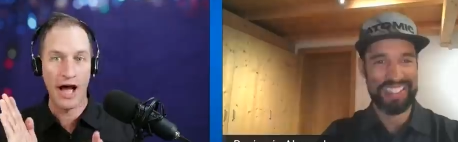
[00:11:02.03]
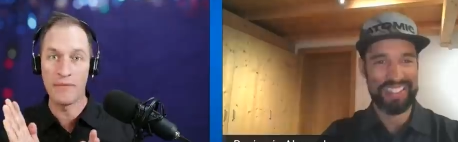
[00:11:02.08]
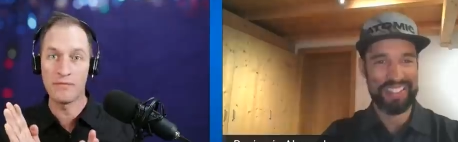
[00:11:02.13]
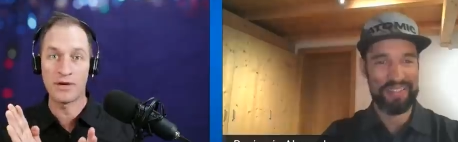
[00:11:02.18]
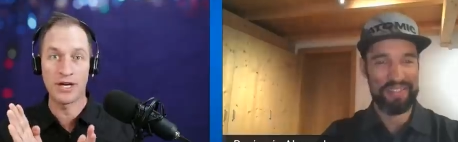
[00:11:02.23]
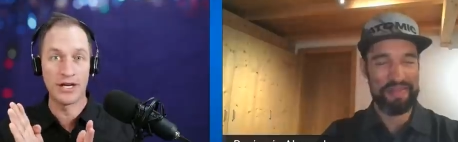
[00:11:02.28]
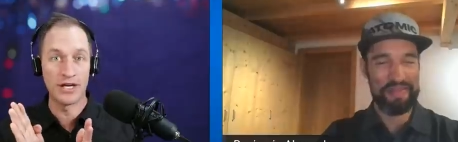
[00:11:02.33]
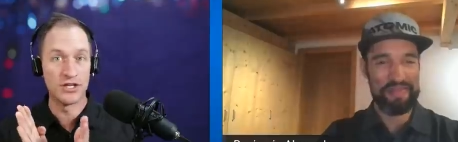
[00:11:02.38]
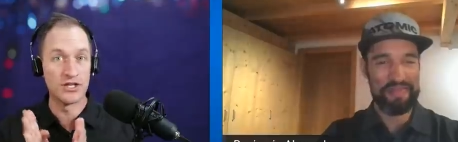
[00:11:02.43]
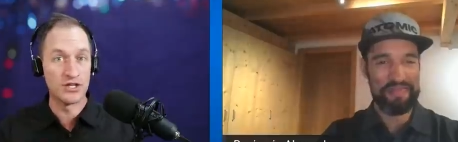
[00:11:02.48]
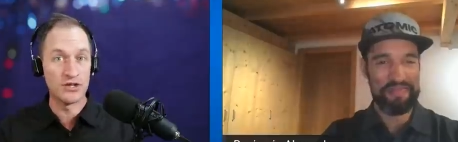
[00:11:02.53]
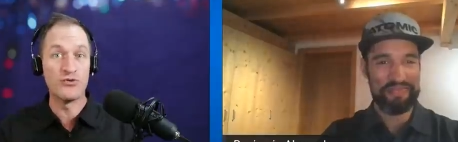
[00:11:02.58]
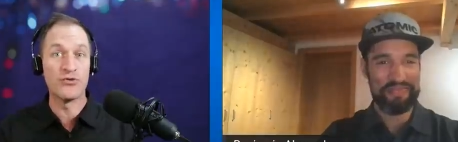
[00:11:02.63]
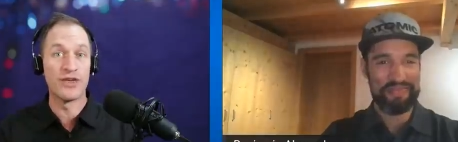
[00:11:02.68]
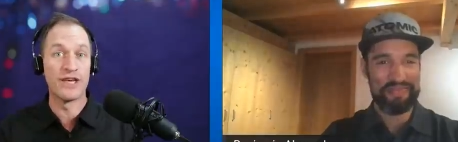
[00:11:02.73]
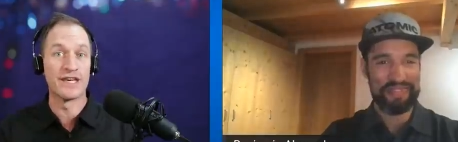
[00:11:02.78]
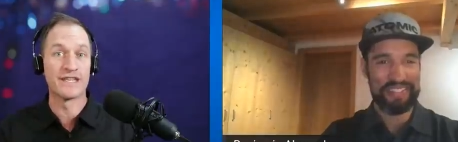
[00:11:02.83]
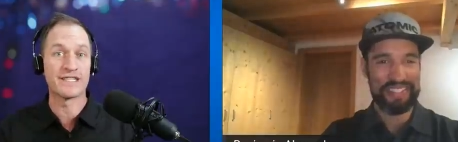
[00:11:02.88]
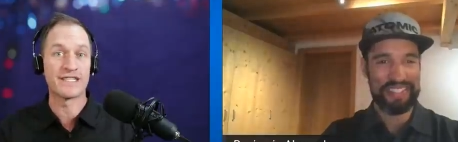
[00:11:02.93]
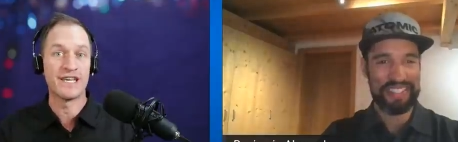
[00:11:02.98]
Speaker 1: I'm going to do
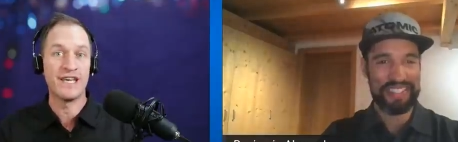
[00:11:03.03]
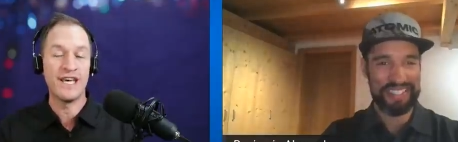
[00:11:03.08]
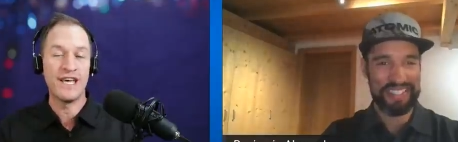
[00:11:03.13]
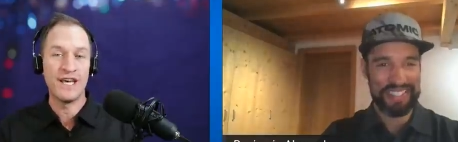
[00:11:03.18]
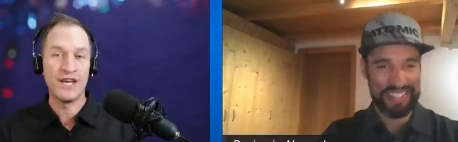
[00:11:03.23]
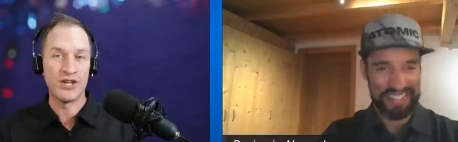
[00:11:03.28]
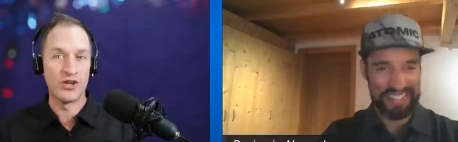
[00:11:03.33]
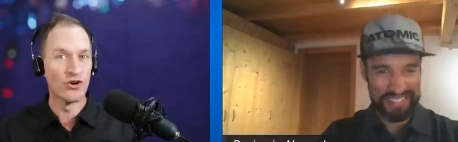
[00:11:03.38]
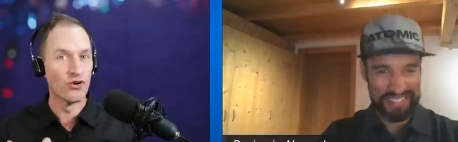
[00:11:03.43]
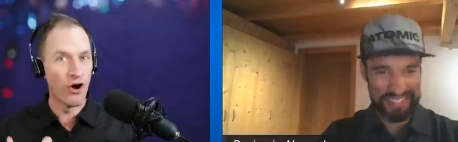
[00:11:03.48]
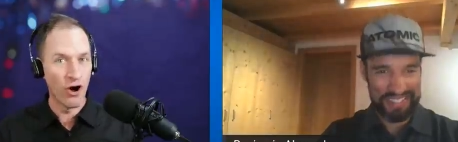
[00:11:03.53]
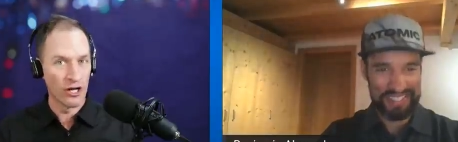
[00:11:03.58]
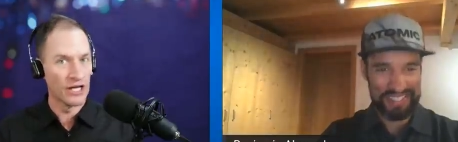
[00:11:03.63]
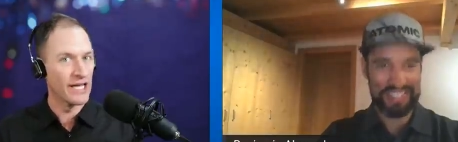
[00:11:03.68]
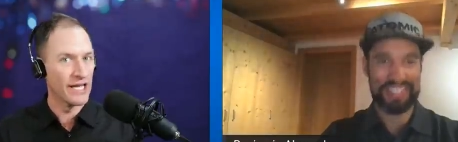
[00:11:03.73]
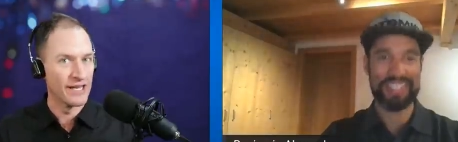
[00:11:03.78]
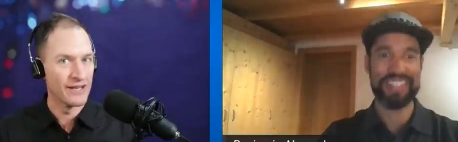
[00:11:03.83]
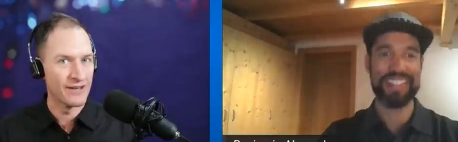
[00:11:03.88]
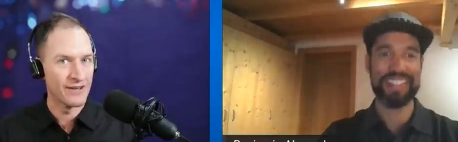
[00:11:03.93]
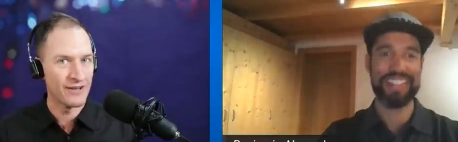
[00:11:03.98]
this, you're all
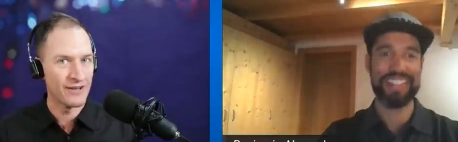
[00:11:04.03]
in.